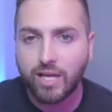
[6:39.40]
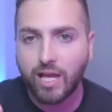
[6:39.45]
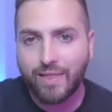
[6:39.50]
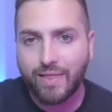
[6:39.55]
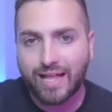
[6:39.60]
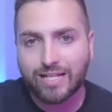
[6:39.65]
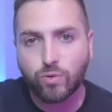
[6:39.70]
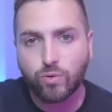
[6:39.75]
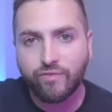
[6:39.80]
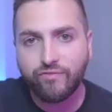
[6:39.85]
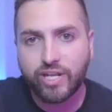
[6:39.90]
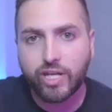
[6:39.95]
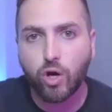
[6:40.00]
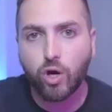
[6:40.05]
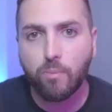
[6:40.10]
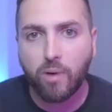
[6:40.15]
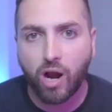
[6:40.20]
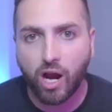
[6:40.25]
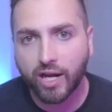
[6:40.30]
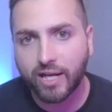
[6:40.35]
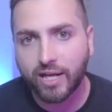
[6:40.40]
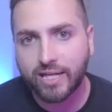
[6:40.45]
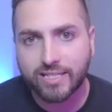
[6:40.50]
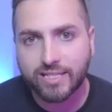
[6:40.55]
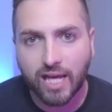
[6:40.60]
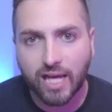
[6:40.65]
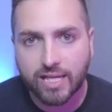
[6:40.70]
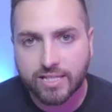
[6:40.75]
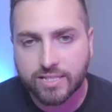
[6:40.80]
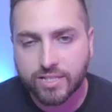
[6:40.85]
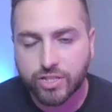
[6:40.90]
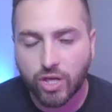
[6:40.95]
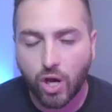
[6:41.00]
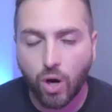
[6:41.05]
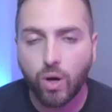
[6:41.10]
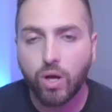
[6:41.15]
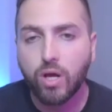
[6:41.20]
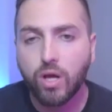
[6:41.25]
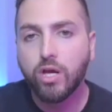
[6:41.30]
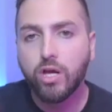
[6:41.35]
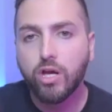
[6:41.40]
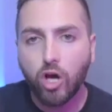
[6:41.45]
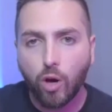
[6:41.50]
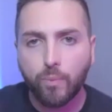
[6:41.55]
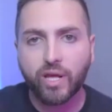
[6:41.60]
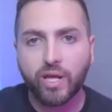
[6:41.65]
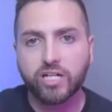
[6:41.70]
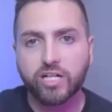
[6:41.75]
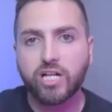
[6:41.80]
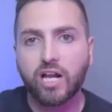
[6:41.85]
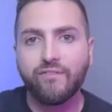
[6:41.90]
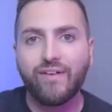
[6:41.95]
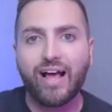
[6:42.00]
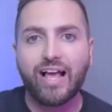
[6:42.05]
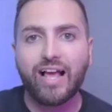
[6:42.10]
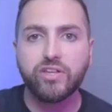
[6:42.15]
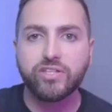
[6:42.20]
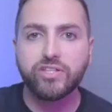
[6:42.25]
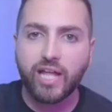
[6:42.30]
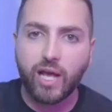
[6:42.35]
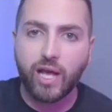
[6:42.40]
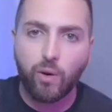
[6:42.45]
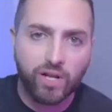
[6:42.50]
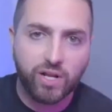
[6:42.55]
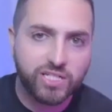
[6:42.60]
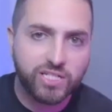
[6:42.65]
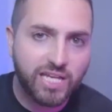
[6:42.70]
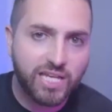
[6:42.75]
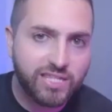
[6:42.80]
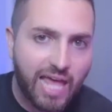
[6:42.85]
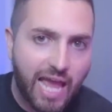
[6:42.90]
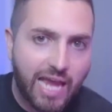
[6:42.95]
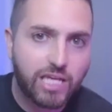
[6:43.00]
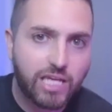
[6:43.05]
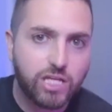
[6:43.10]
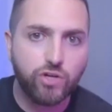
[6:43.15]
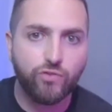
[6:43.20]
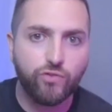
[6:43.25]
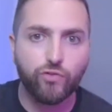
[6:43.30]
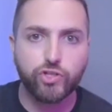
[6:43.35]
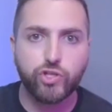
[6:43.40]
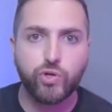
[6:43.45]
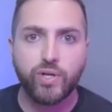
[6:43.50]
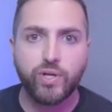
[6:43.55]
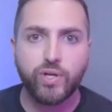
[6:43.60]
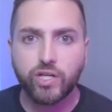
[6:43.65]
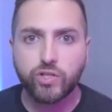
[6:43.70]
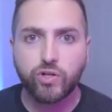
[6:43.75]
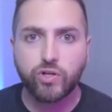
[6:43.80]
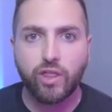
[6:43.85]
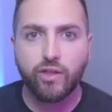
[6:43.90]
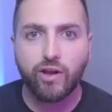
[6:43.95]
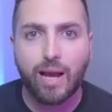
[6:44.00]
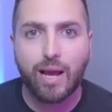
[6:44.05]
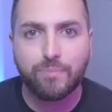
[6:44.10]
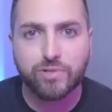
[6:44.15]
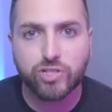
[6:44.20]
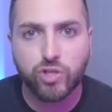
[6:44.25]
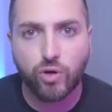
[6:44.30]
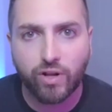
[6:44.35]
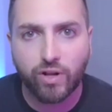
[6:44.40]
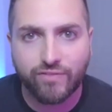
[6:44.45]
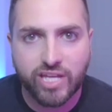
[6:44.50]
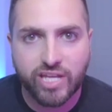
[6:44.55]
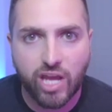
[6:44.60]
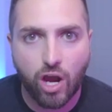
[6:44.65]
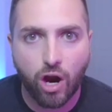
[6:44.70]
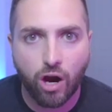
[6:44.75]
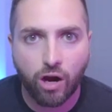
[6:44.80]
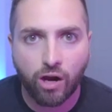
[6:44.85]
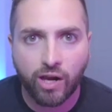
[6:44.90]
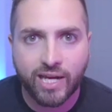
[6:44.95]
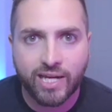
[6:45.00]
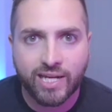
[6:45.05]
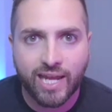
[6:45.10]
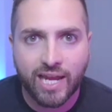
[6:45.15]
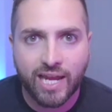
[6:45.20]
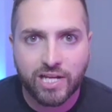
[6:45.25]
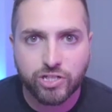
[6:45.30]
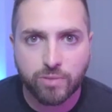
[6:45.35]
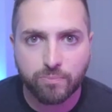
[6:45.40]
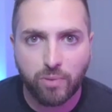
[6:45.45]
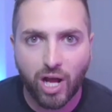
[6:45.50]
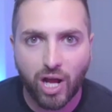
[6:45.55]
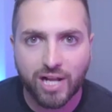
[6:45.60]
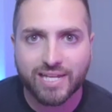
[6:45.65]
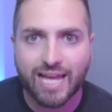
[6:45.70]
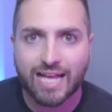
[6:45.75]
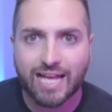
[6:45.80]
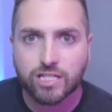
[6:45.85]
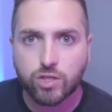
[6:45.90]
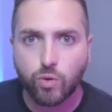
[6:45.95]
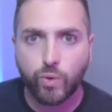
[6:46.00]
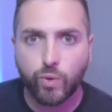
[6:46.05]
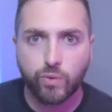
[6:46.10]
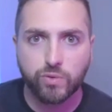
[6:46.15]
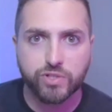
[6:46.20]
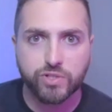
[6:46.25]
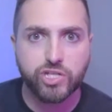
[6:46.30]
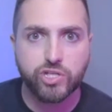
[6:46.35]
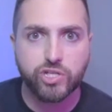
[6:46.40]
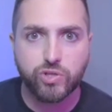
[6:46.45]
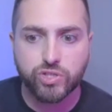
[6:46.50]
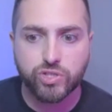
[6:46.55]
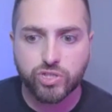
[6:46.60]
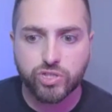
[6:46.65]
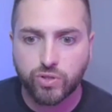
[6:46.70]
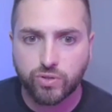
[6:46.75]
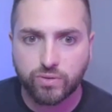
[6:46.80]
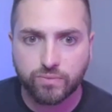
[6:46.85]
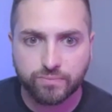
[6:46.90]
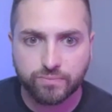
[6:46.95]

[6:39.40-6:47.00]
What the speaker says: And that's what video marketing does. So hope you get a ton of value today. I want to say thank you for tuning into another episode of the RE Agent Podcast. We will see you soon.